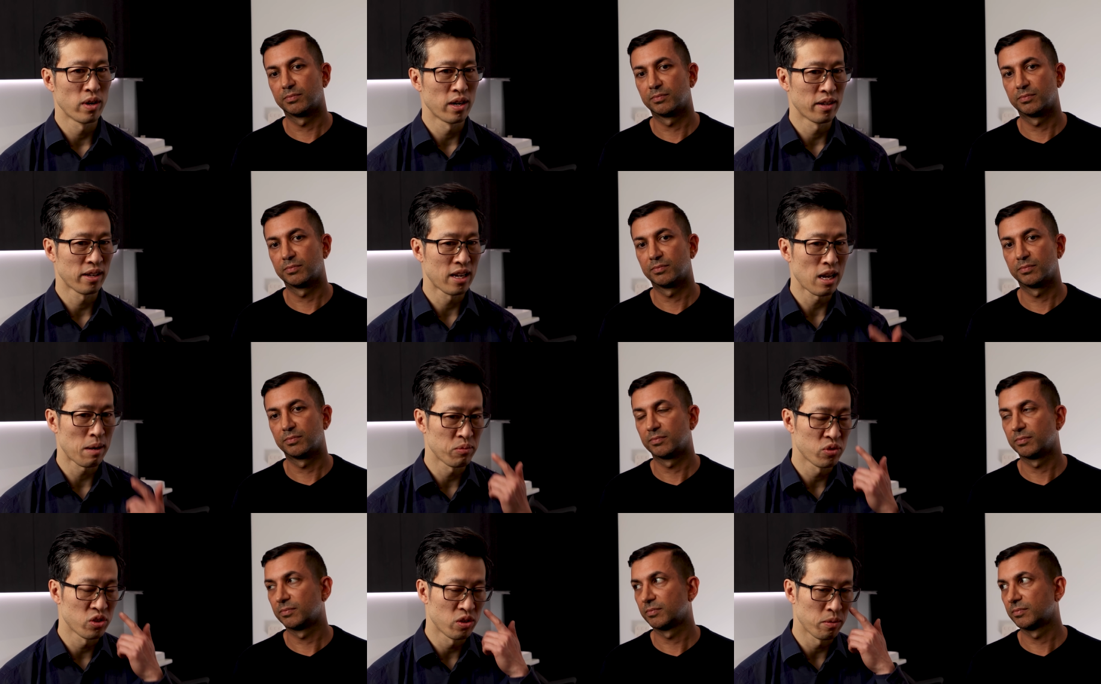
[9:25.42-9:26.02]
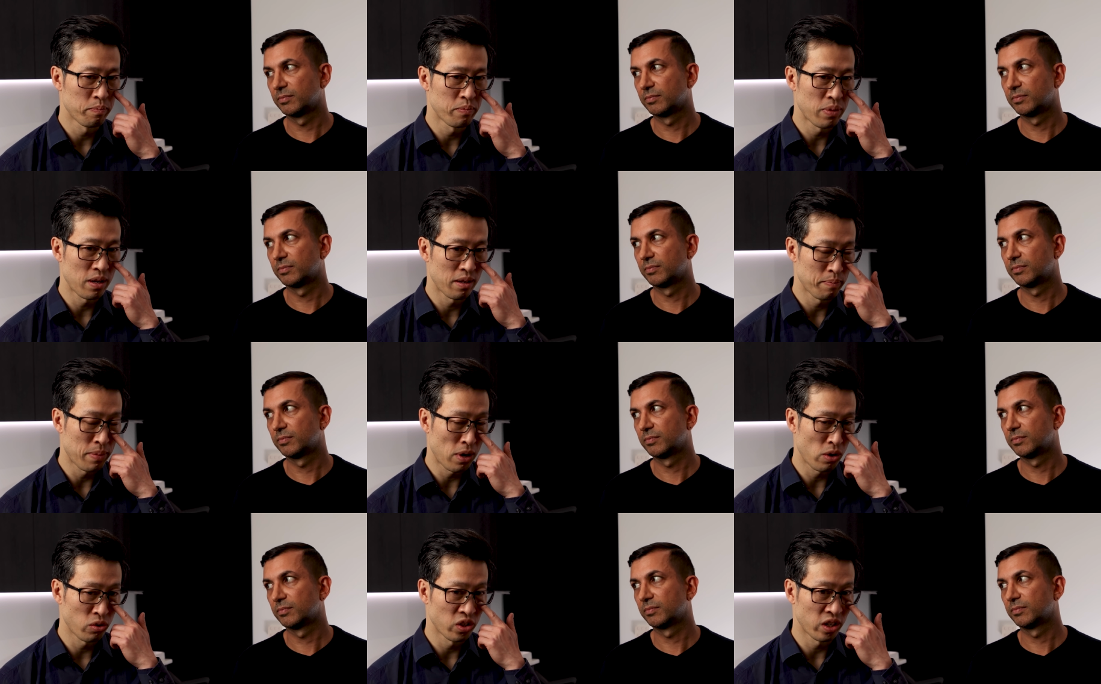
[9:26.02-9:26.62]
Speaker 1: when it comes to
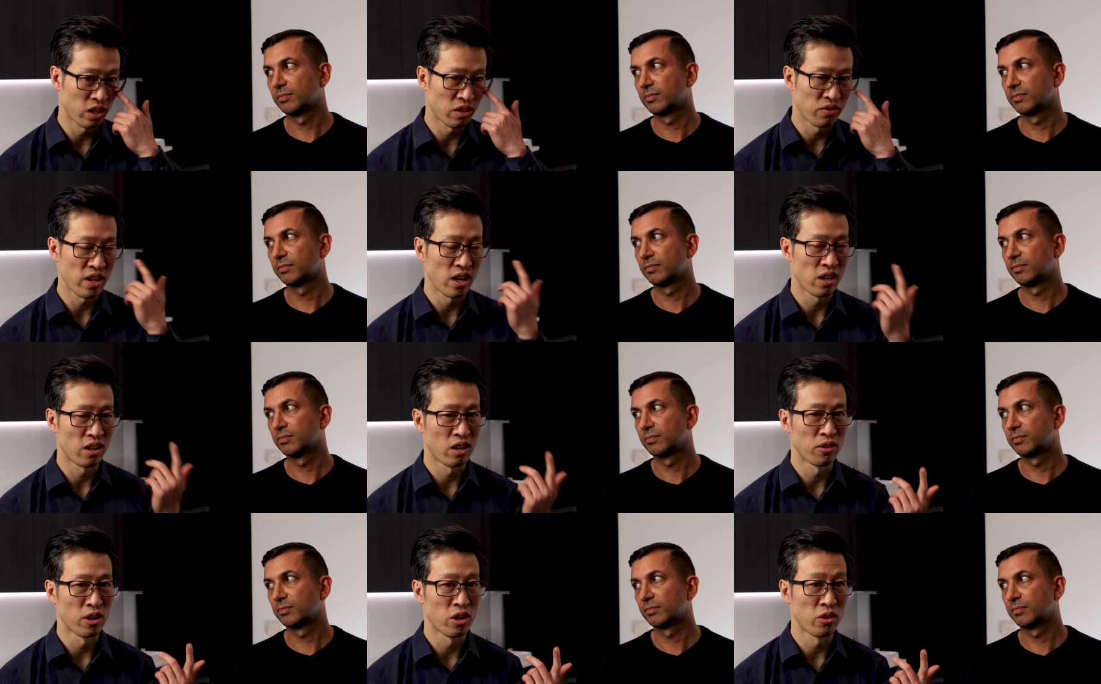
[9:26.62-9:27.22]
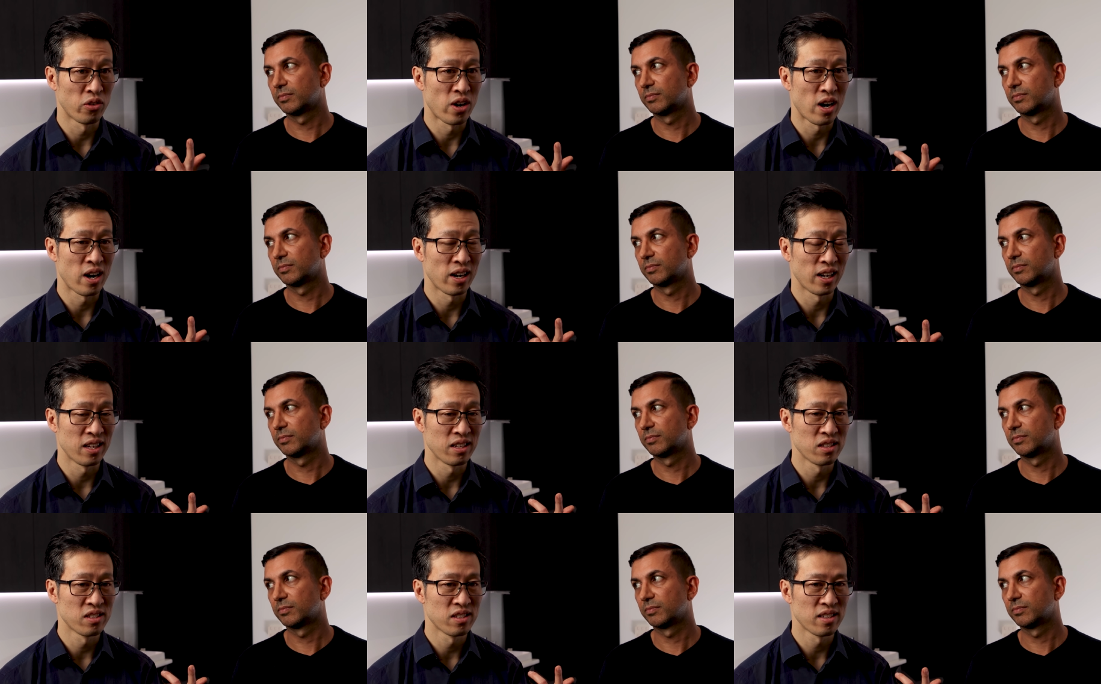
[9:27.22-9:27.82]
bulging of the lower
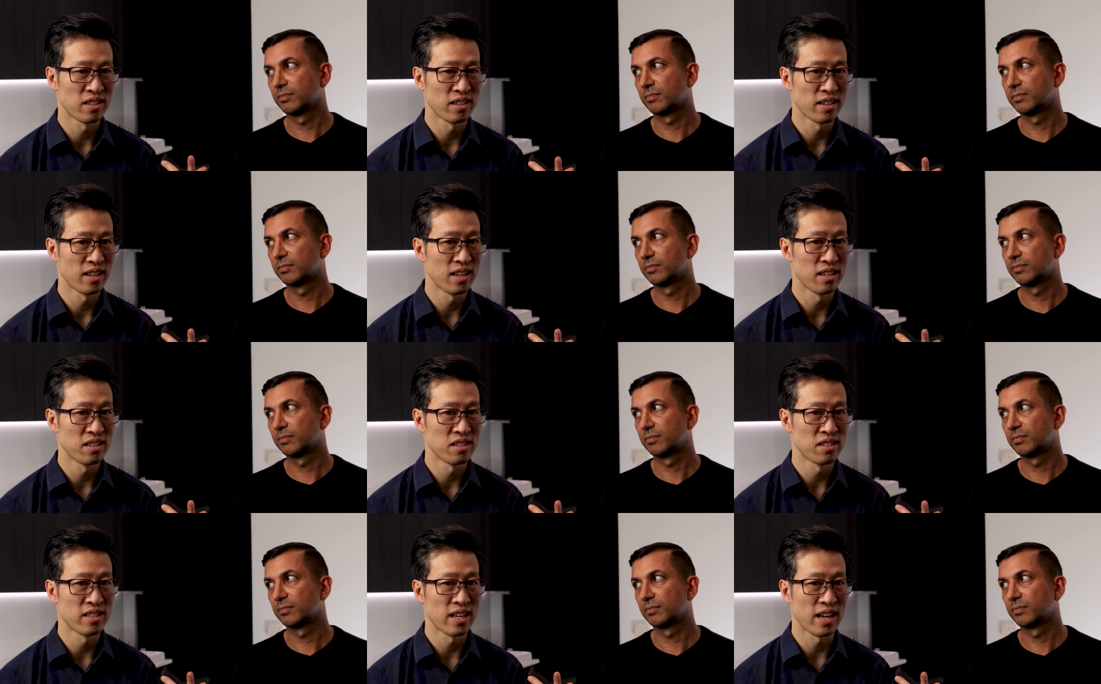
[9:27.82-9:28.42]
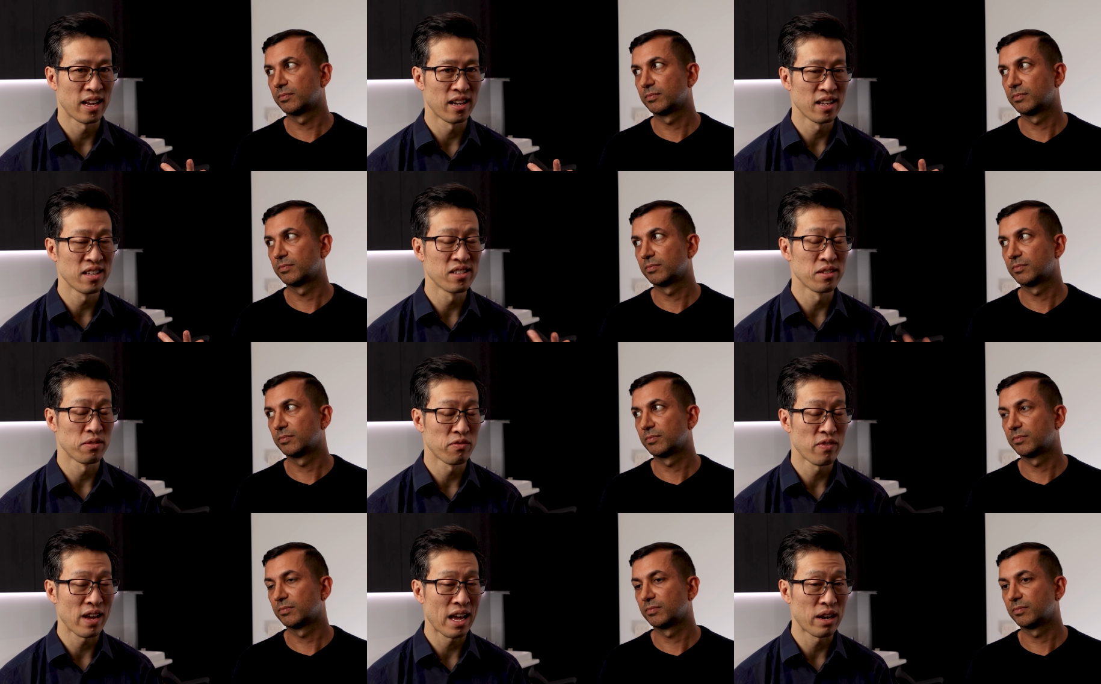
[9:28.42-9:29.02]
eyelids, is that
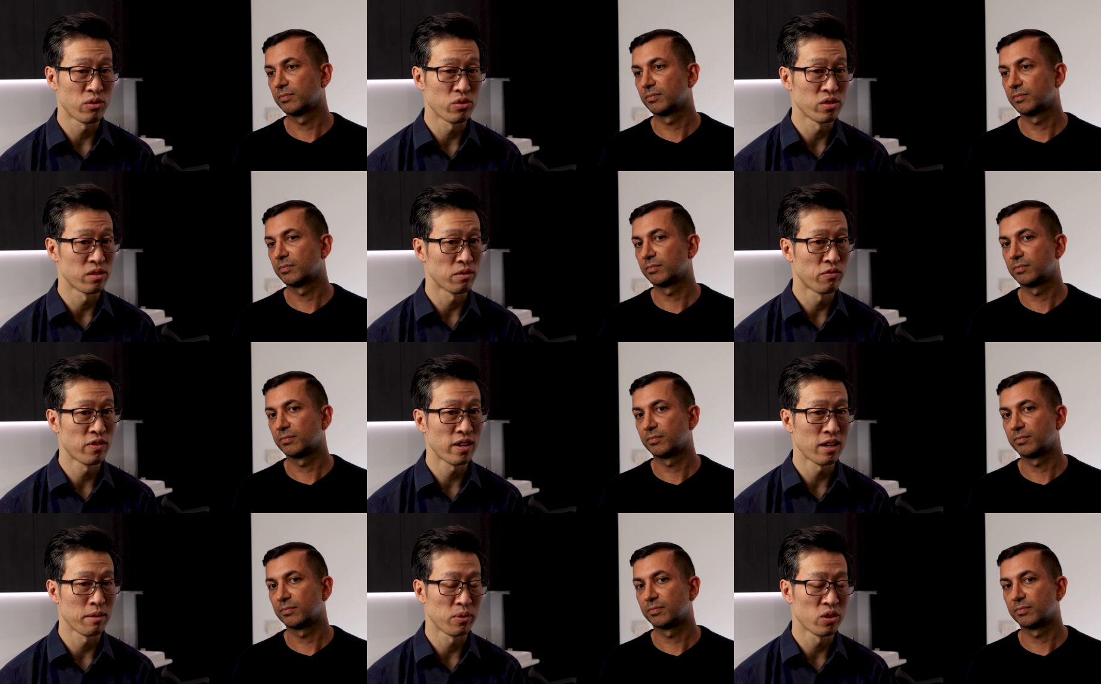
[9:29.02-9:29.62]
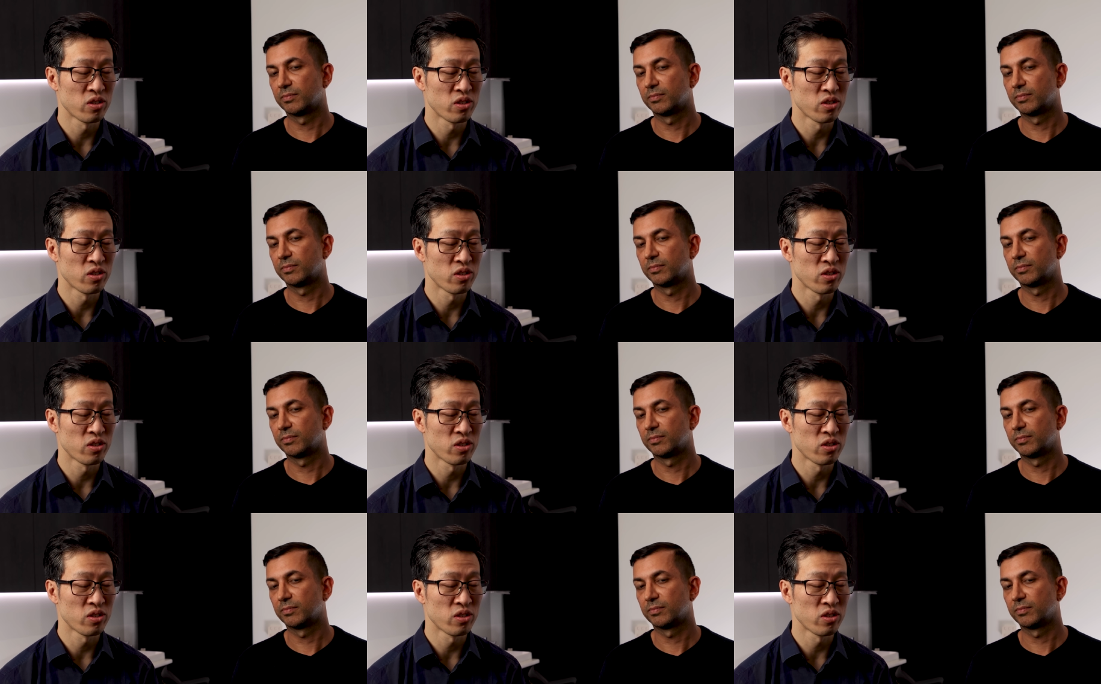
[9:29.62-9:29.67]
is it fat or is it filler?